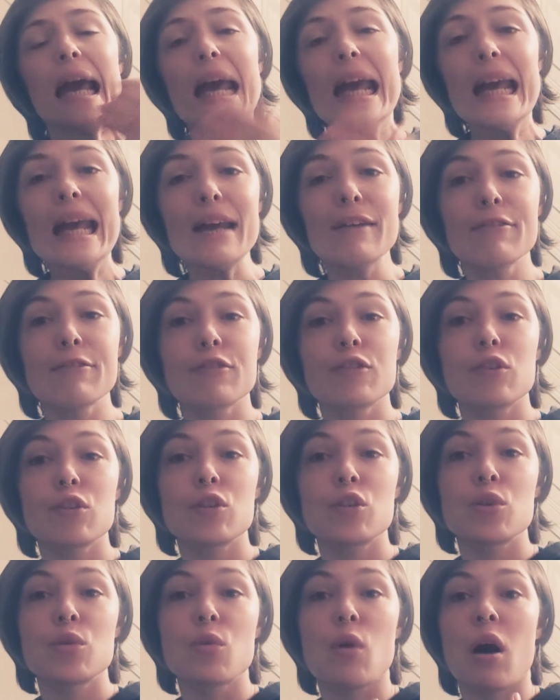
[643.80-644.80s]
If
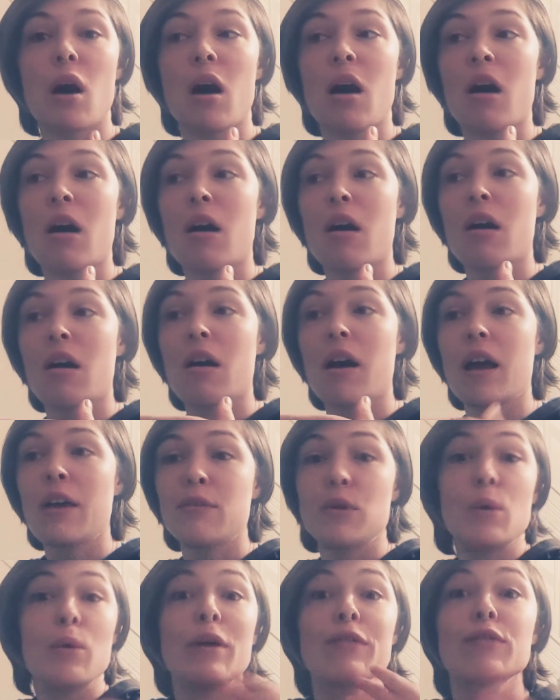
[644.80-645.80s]

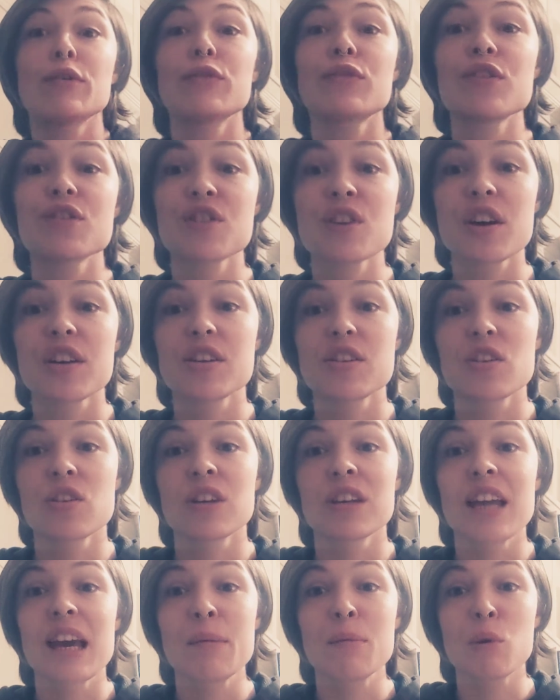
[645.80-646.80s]
you've decided on a
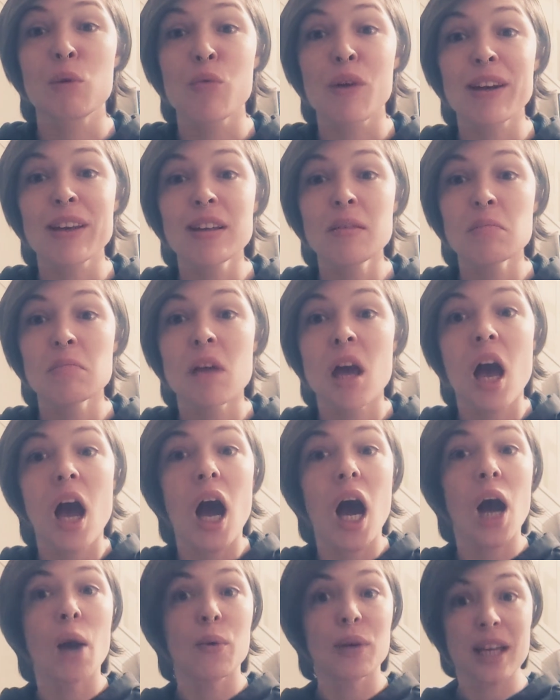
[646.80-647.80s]
name already,
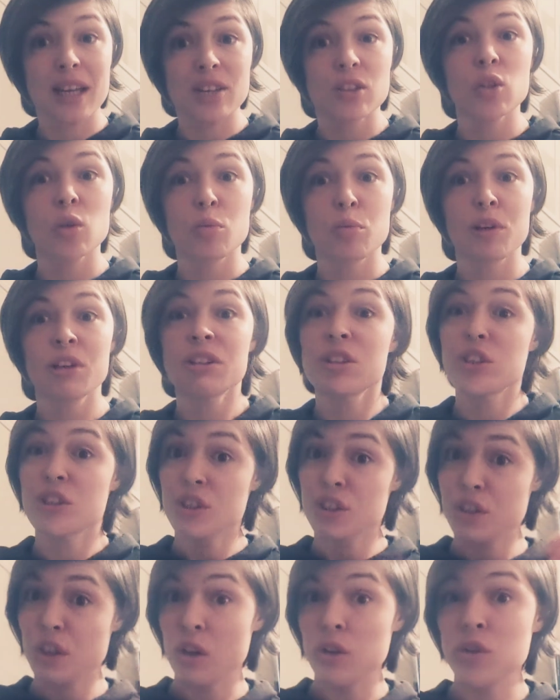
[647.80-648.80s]
I would ask your breeder to
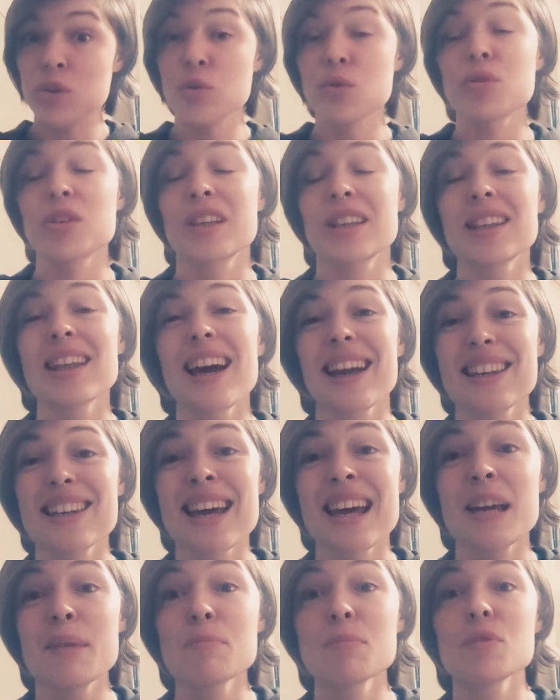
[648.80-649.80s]
start using that
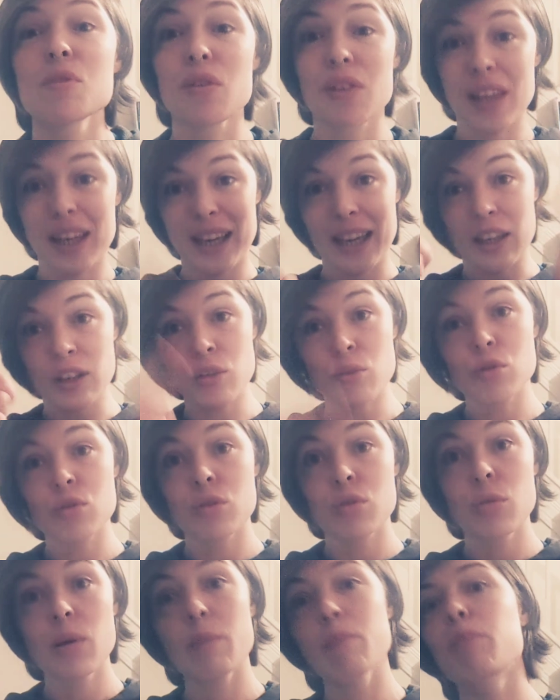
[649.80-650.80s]
name so they get used
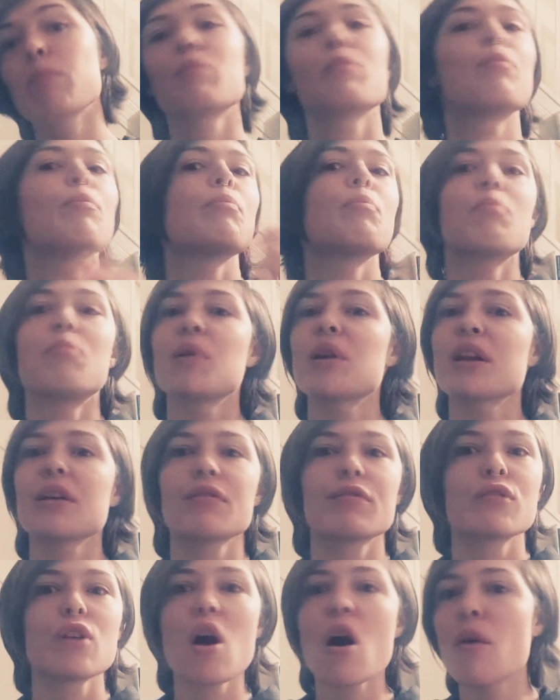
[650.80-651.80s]
to it. But
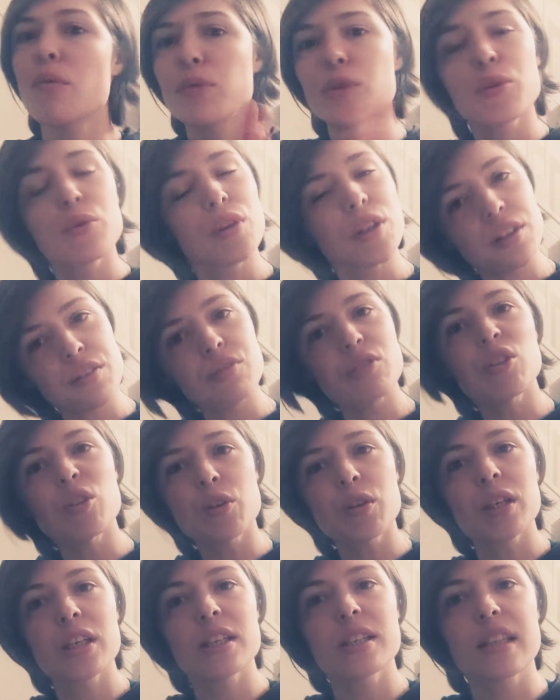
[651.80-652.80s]
if not, you
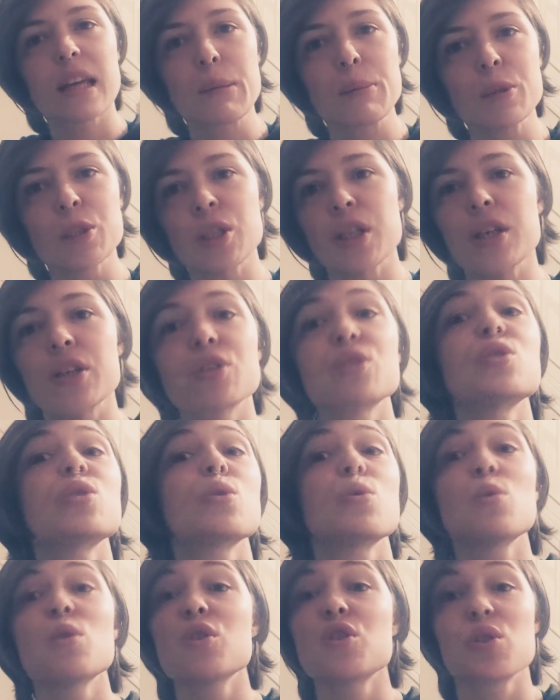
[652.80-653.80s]
can establish it as
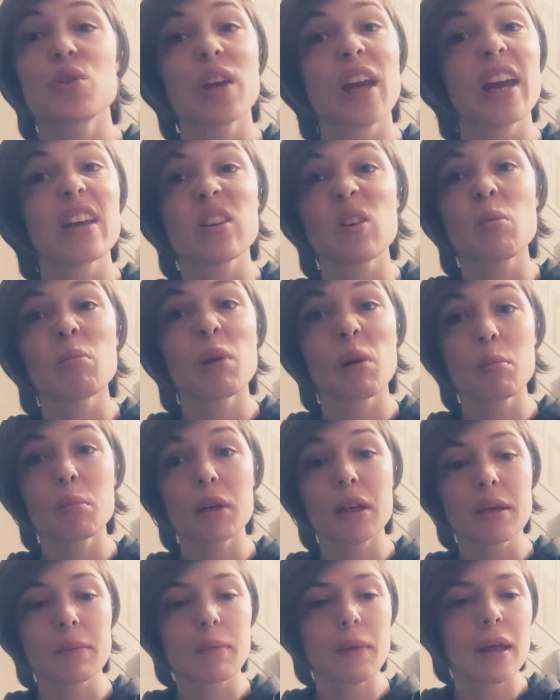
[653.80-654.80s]
soon as you get your puppy.